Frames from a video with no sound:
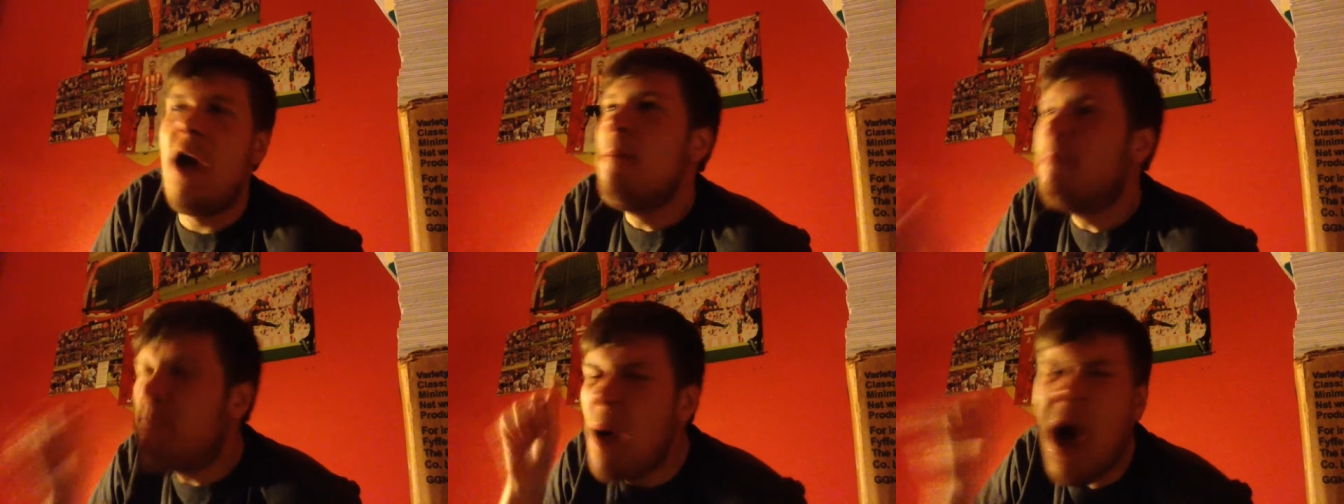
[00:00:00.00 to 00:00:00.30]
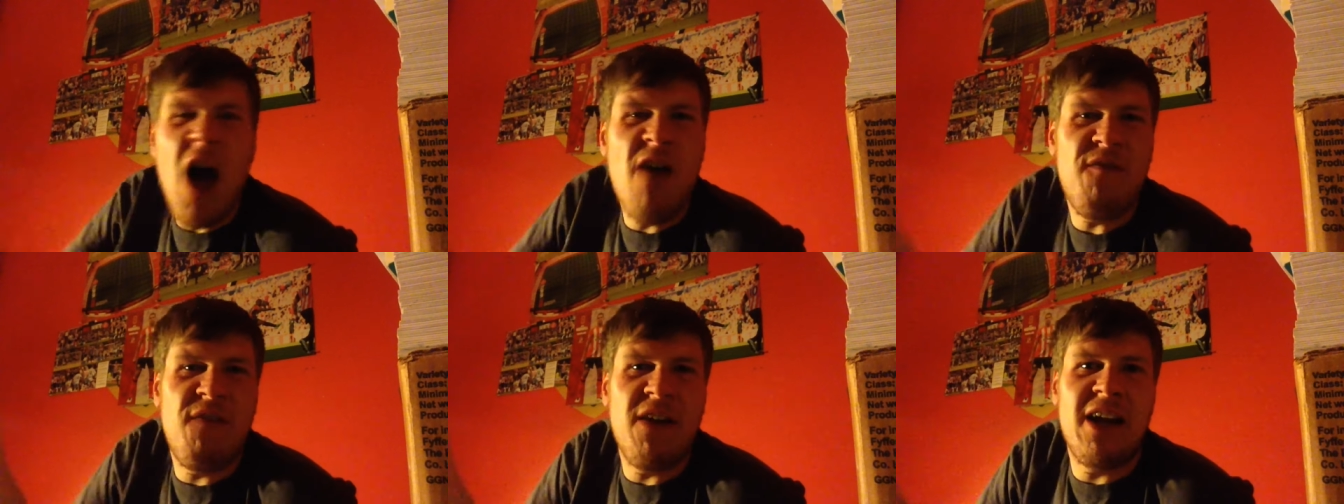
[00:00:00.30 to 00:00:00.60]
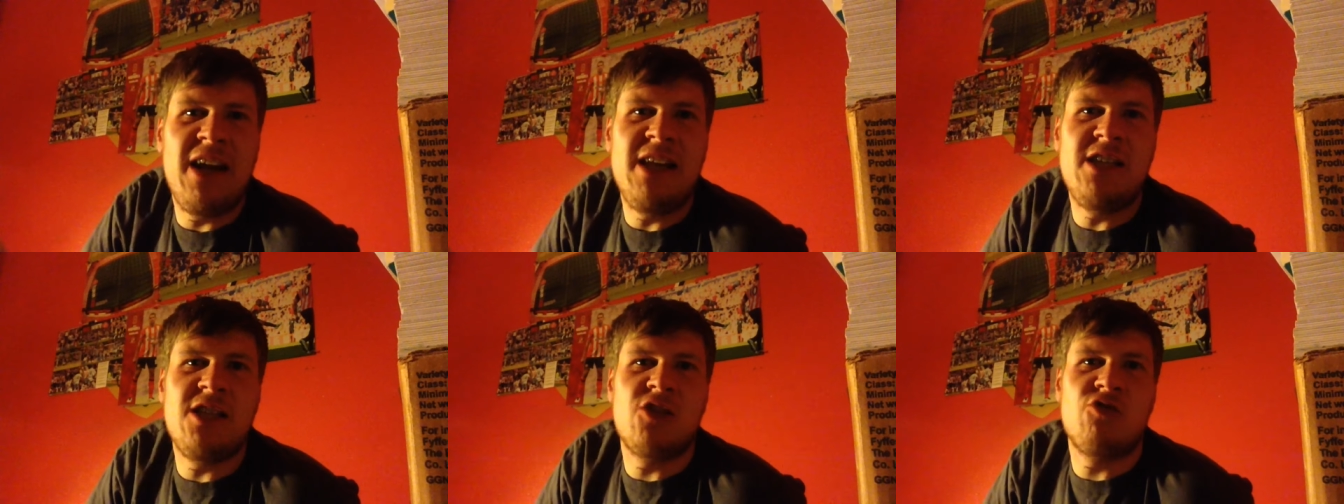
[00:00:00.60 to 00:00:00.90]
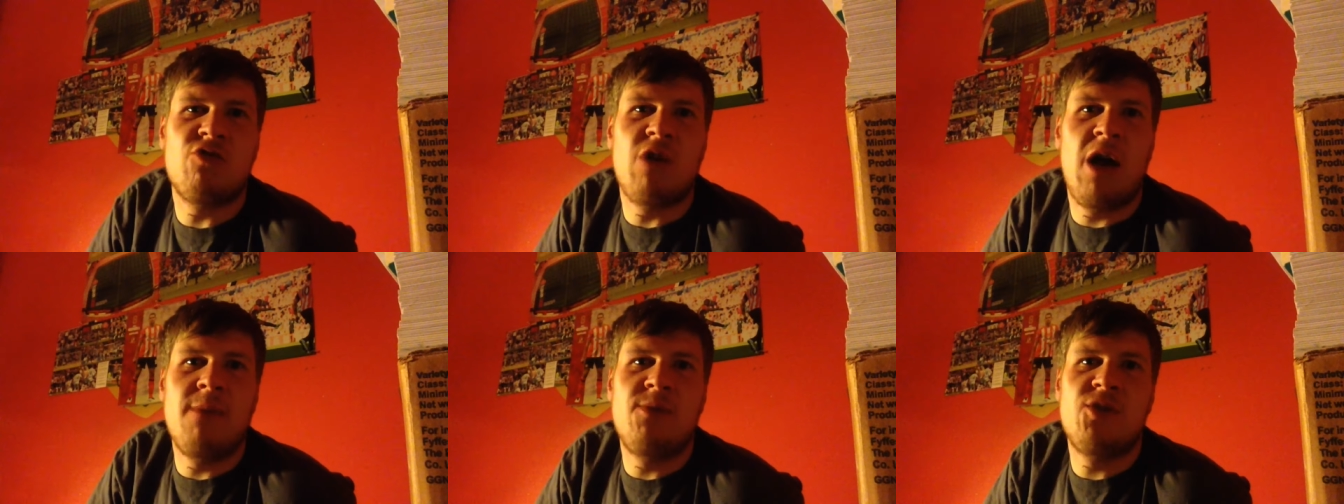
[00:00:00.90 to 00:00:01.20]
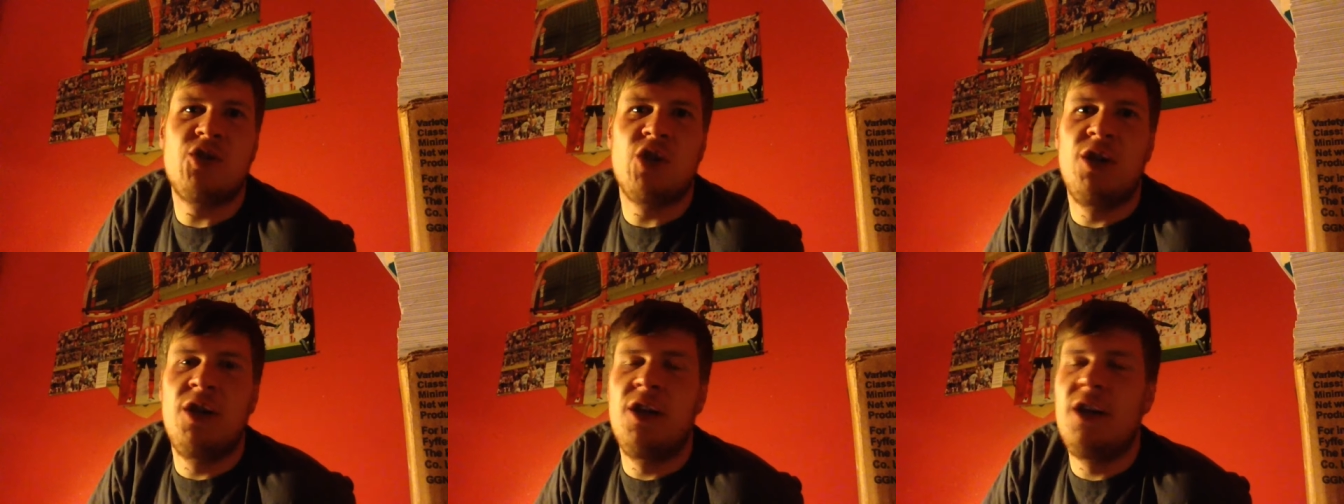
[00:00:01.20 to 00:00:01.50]
perfectly describes
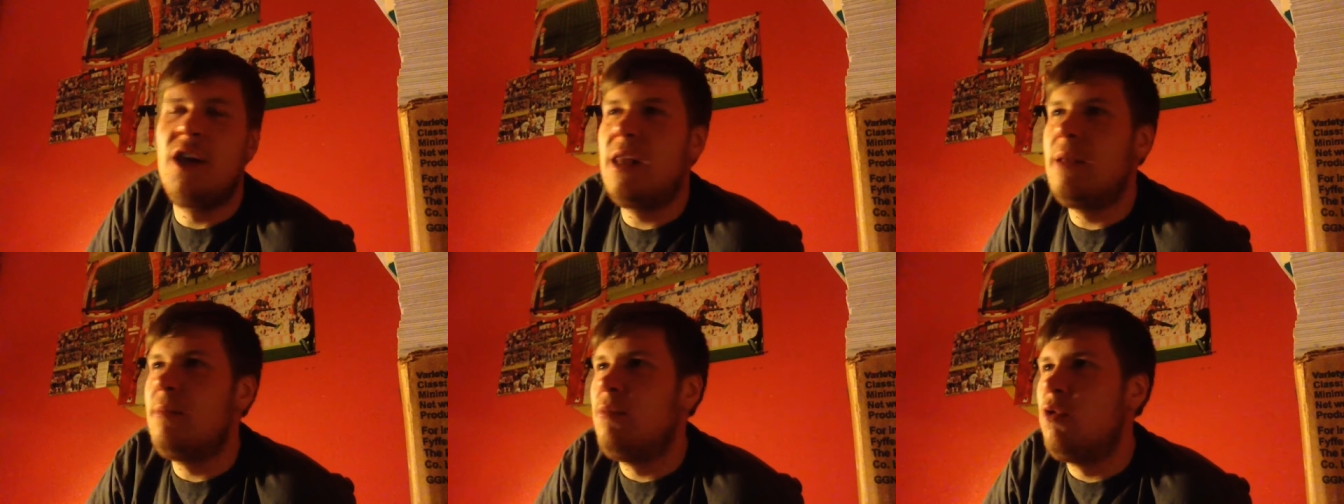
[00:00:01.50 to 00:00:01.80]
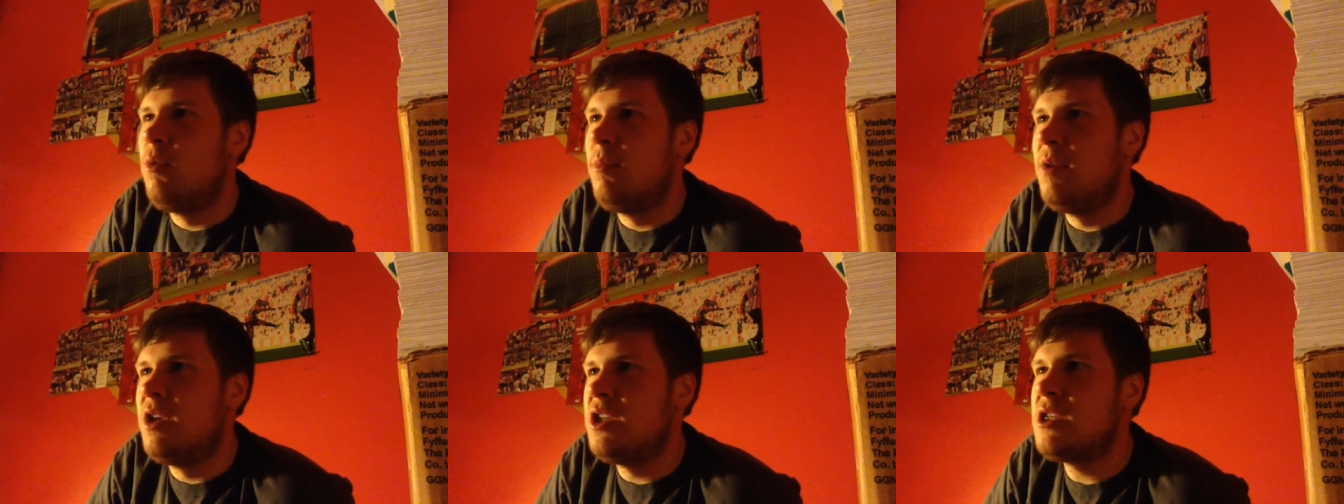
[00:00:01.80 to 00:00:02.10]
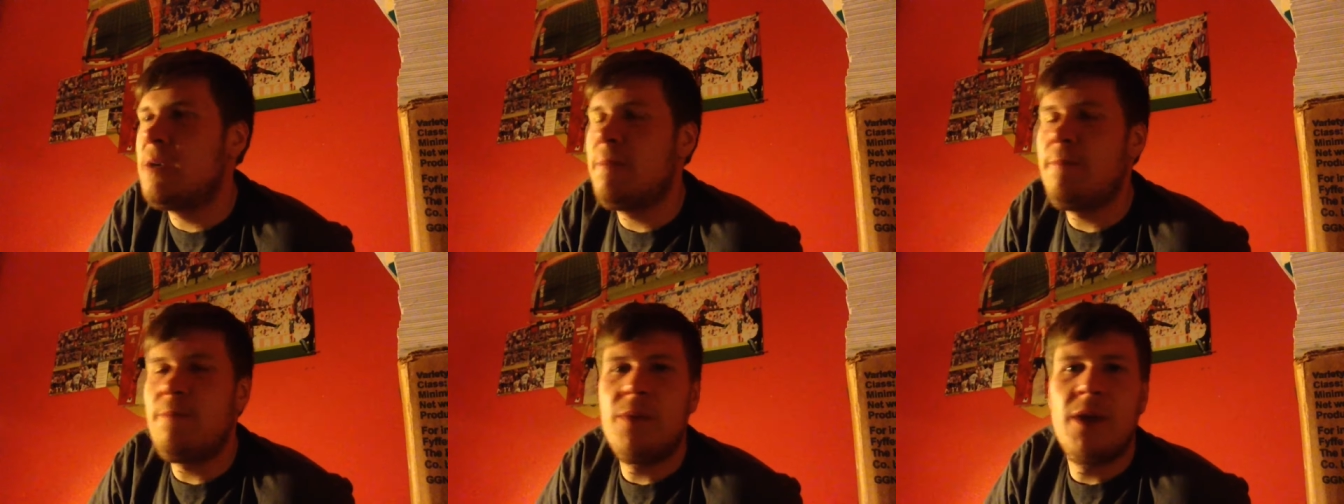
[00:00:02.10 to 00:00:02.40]
Sunderland at the moment.